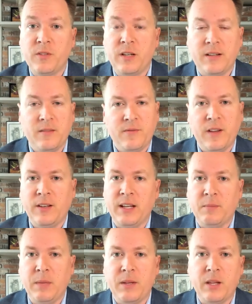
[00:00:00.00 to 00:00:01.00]
And it felt like
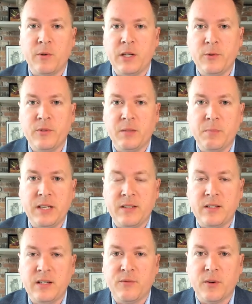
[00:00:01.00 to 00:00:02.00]
maybe they were using
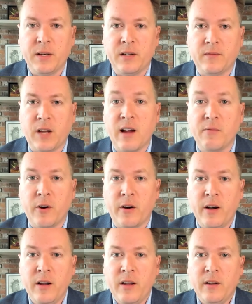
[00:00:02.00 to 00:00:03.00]
BC for a bit of cover,